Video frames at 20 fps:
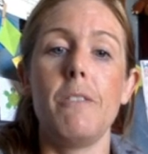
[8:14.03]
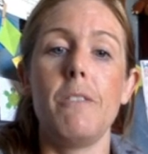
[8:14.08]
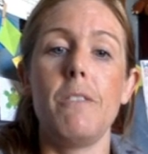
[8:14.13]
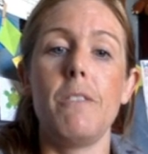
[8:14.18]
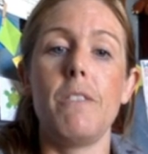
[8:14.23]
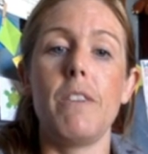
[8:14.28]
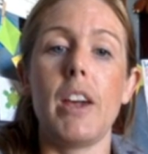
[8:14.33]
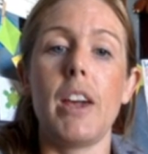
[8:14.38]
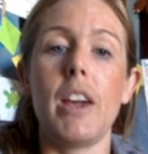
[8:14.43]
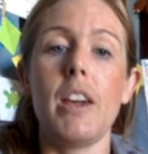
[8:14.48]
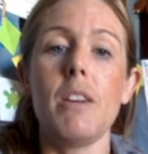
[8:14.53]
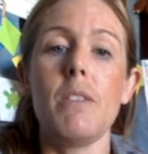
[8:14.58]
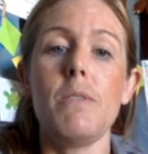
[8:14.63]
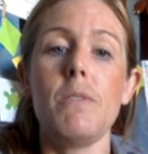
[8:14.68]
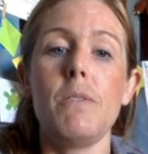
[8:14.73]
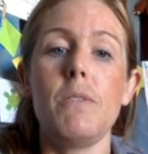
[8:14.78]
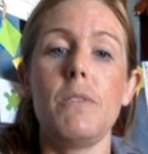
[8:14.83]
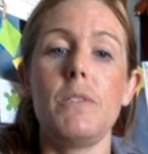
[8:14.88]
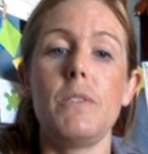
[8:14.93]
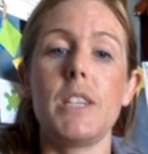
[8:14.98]

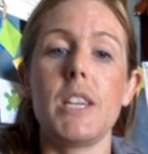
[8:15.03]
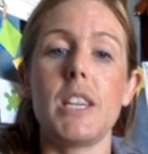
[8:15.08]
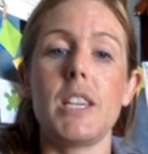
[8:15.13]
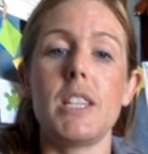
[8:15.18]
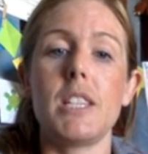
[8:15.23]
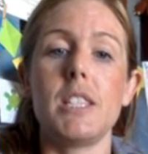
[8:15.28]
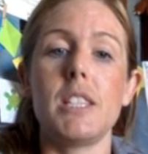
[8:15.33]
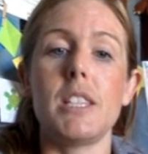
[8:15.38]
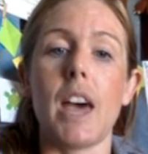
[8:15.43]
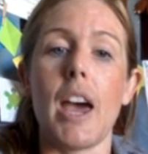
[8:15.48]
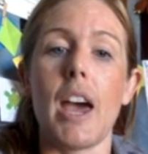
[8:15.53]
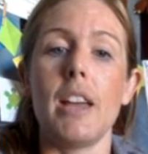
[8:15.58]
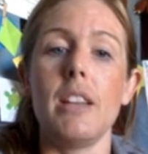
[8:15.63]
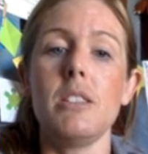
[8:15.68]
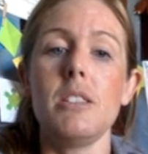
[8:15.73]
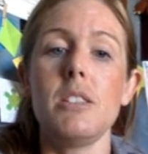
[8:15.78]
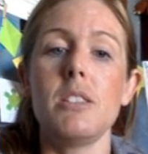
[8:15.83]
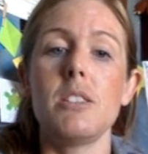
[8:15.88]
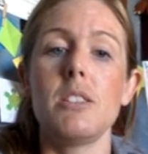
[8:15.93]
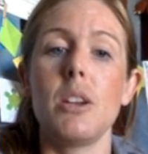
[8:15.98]
50
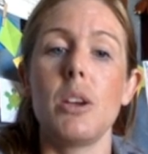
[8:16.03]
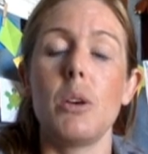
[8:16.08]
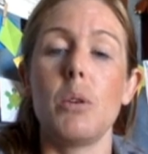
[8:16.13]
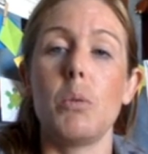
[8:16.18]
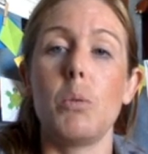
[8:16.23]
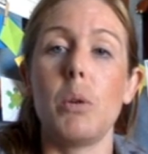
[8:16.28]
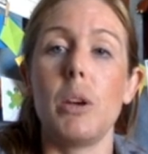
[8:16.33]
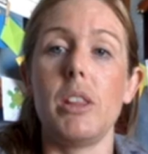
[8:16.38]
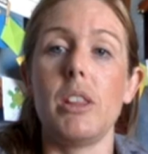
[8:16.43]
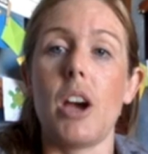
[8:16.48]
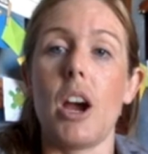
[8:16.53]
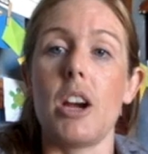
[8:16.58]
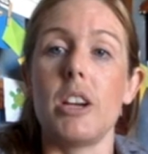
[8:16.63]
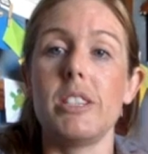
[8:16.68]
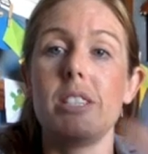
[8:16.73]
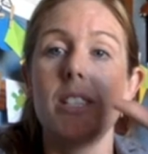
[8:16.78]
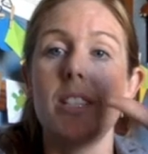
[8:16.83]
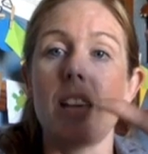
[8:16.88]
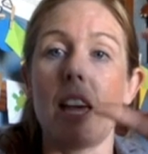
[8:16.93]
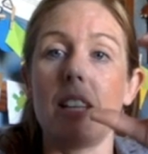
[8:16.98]
cents with our
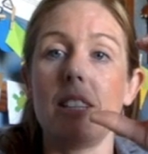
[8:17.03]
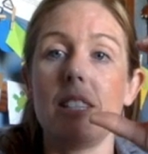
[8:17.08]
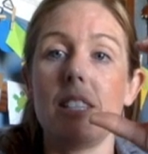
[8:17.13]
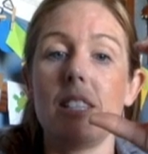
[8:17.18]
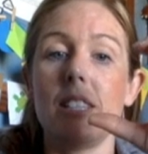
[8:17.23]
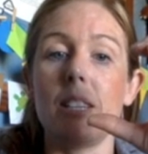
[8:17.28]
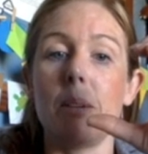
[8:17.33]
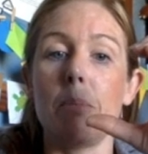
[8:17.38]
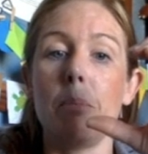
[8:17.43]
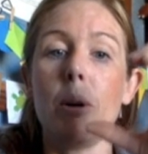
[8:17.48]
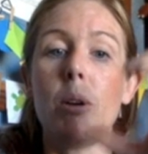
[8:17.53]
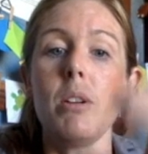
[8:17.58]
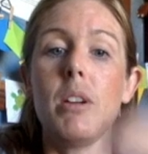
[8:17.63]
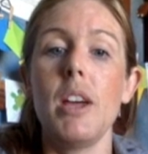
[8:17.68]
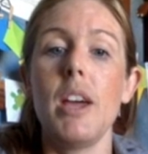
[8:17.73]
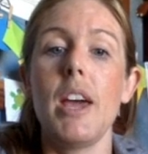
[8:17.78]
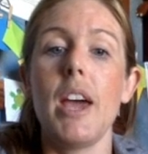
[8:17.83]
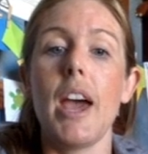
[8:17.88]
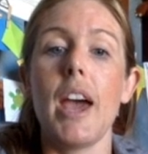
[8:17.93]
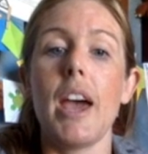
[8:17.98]
cents symbol.
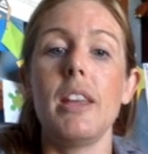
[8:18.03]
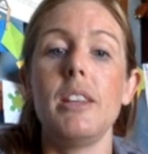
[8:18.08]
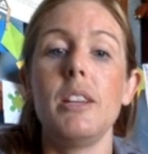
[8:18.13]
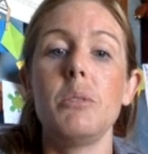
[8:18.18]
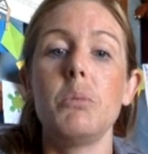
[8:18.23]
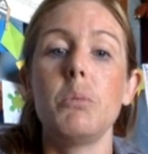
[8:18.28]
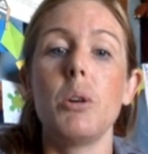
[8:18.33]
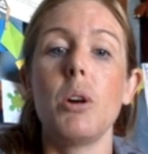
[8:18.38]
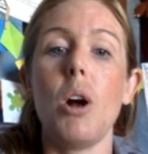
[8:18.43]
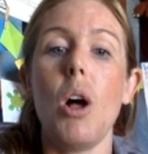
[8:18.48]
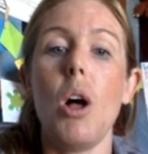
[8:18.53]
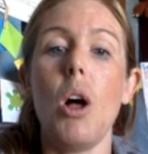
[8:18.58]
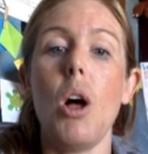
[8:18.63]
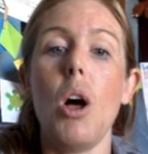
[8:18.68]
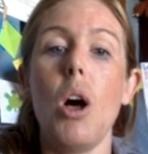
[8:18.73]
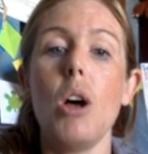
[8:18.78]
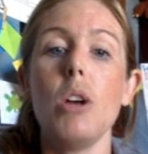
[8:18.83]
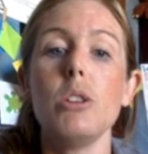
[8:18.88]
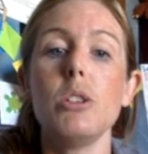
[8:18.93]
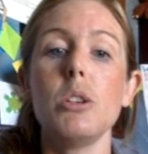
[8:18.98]
And then we're
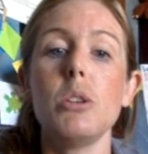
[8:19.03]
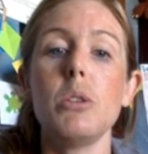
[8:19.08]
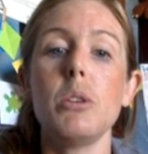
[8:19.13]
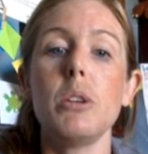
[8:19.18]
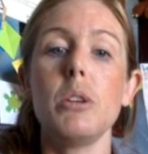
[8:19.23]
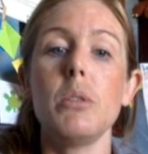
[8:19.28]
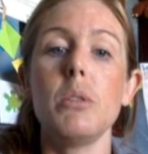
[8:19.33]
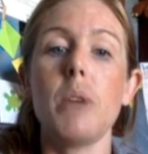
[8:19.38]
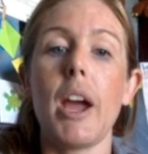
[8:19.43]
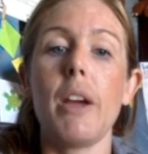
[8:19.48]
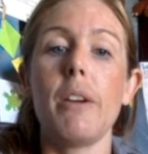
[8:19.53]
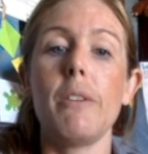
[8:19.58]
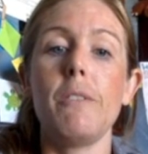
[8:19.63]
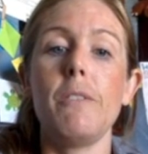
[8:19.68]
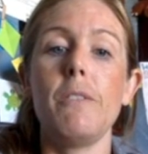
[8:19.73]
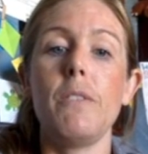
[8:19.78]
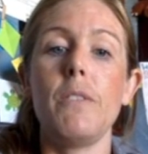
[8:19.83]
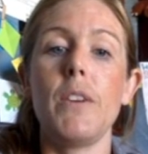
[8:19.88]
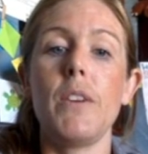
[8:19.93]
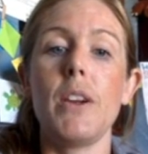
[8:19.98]
also gonna write
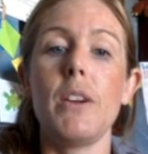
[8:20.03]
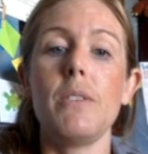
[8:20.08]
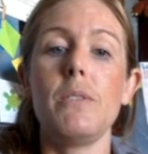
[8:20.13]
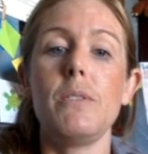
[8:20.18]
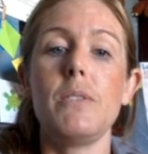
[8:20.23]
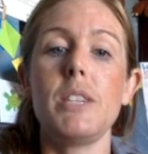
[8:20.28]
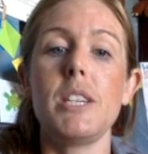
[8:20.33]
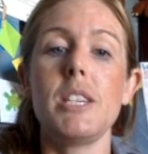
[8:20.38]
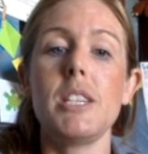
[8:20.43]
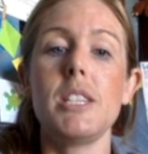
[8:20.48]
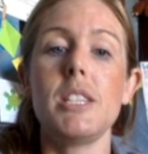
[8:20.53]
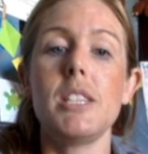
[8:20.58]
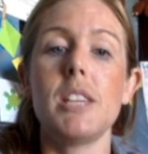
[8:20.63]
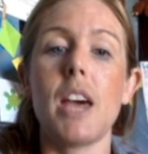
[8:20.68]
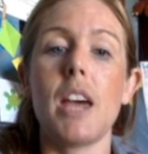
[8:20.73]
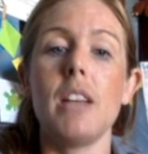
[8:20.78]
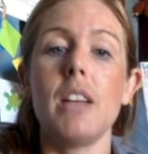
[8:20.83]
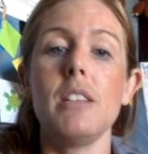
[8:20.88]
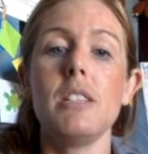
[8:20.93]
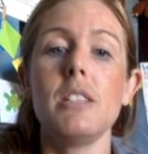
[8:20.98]
50
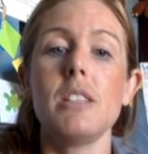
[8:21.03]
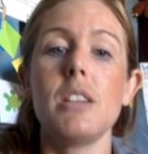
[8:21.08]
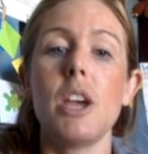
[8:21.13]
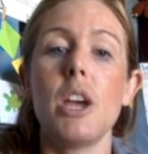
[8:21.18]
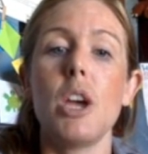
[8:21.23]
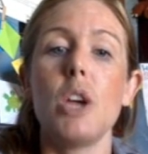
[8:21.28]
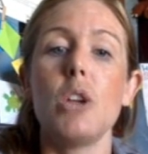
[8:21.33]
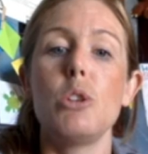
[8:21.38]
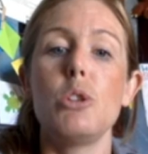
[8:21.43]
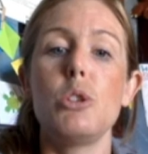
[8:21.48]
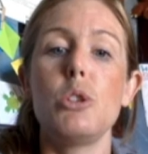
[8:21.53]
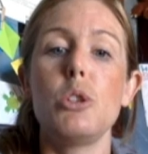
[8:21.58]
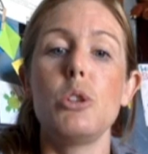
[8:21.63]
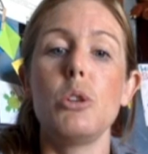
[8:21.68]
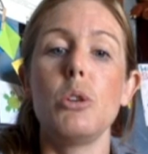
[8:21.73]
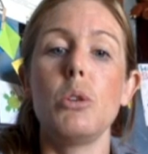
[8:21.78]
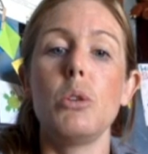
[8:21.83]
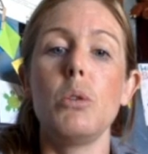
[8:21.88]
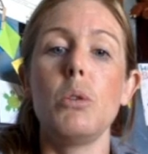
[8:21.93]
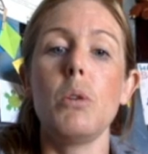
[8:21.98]
cents
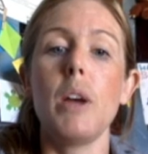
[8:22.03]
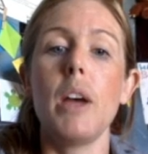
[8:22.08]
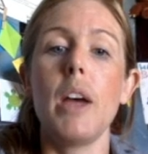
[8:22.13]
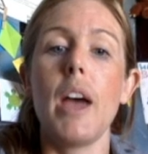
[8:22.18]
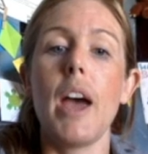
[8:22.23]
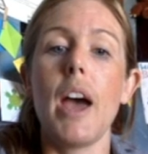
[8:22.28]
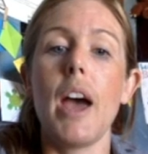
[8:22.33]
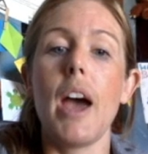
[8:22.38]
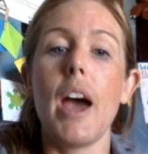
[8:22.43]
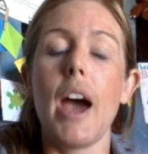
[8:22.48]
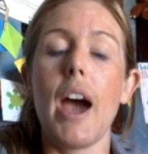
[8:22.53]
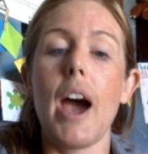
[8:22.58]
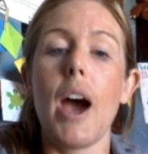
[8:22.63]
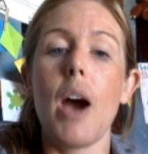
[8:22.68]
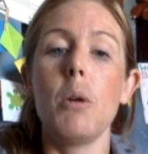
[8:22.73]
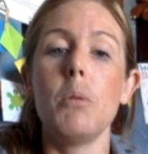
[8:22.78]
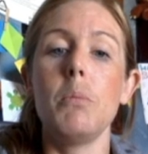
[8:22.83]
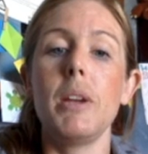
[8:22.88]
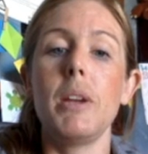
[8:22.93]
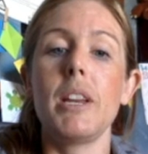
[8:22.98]
to
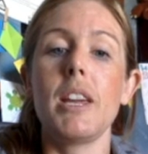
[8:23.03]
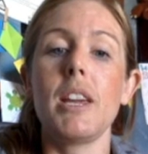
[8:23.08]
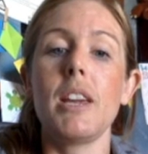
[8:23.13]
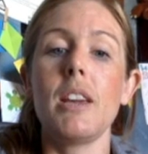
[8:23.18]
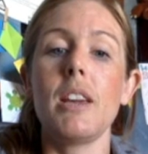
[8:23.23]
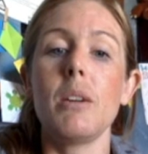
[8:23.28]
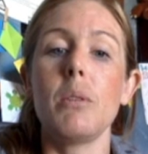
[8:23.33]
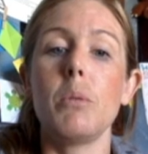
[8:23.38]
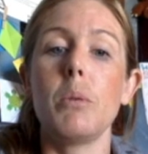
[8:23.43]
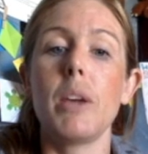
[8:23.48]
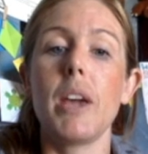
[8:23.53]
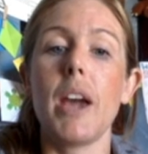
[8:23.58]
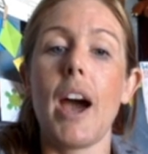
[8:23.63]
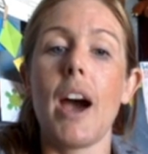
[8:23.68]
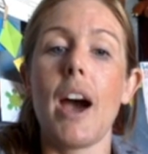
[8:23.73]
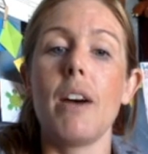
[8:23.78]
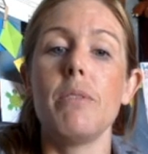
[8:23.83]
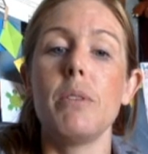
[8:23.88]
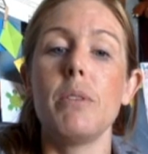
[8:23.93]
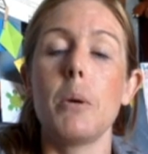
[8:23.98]
how many we
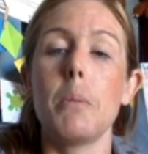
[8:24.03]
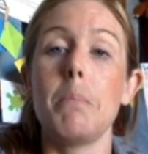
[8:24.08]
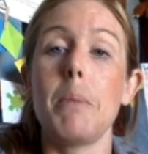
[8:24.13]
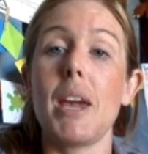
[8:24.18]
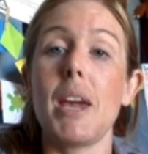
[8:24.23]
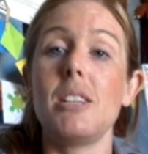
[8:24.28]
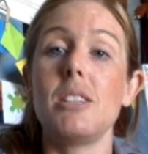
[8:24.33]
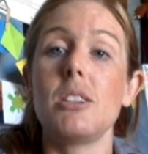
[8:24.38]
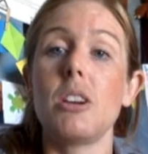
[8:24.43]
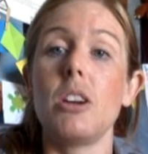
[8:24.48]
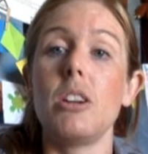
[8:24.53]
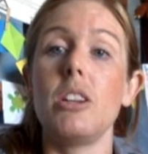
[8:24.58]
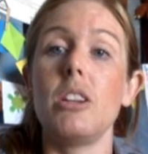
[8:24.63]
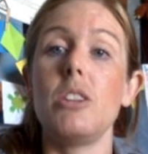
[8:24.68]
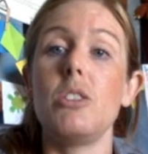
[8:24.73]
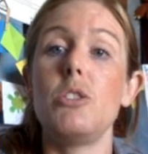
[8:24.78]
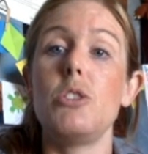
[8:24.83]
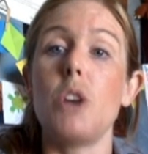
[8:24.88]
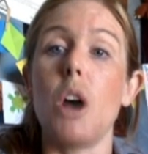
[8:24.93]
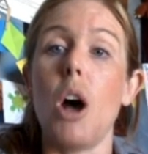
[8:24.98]
have based on
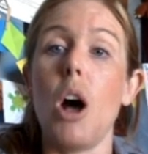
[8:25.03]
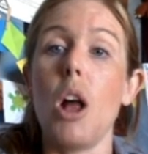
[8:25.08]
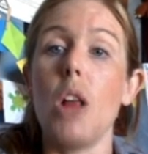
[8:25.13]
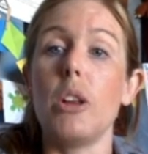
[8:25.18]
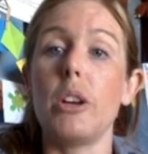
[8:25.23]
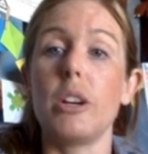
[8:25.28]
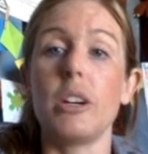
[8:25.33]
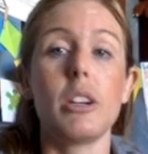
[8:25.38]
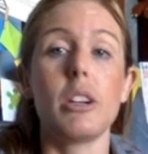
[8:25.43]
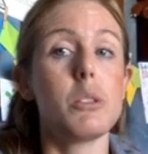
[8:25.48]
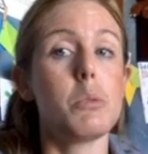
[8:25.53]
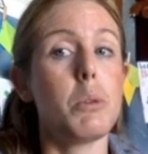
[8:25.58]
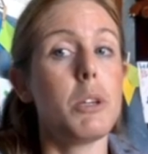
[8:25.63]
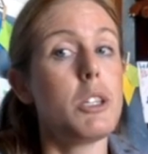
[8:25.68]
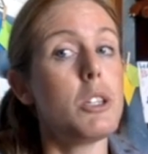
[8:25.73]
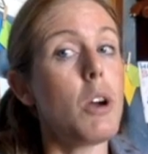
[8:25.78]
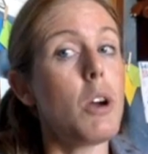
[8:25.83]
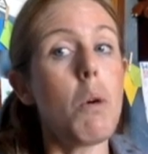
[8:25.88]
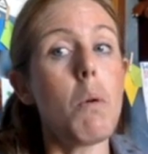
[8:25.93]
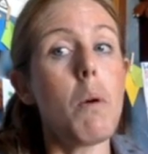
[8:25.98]
a dollar, because
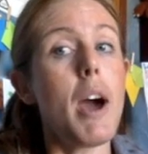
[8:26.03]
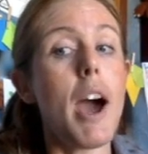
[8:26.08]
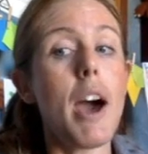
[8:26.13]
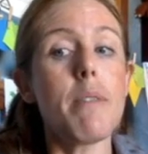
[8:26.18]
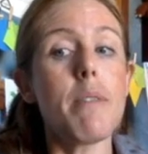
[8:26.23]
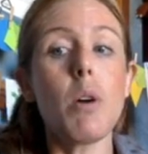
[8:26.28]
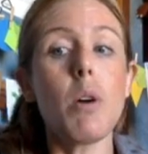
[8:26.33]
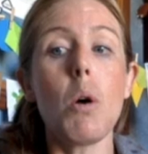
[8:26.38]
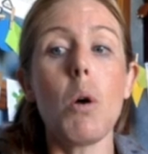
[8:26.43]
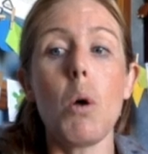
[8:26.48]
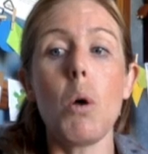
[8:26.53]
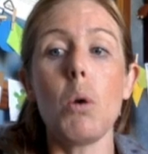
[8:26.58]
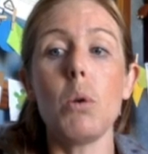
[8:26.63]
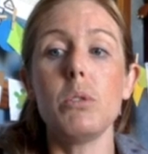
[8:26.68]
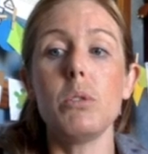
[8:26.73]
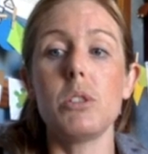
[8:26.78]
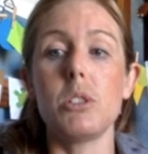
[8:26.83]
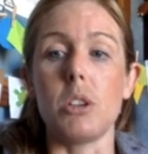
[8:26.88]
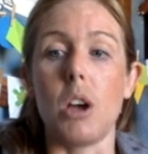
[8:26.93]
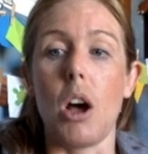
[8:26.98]
we don't have a
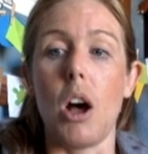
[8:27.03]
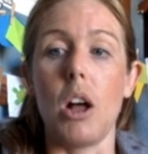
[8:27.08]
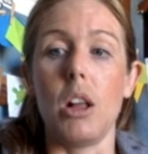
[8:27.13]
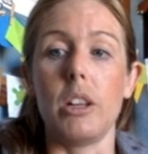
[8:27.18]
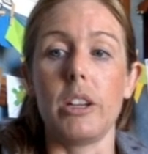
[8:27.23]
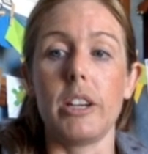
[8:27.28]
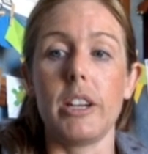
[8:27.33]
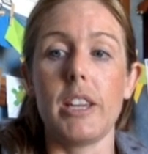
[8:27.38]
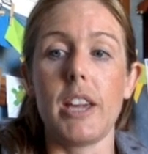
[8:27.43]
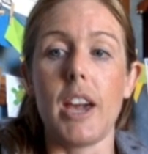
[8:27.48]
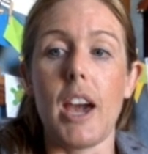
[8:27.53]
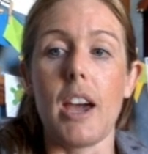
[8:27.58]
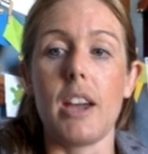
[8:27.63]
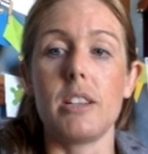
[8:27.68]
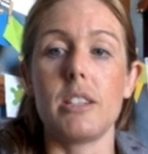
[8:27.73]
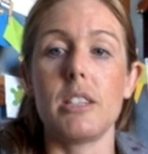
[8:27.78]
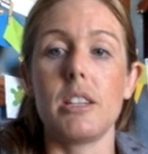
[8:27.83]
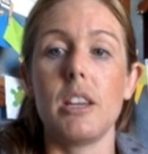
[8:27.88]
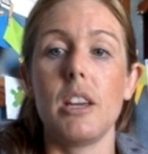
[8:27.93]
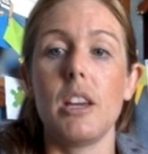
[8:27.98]
whole dollar
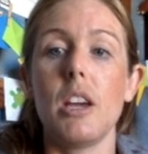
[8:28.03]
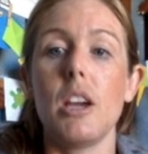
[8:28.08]
yet.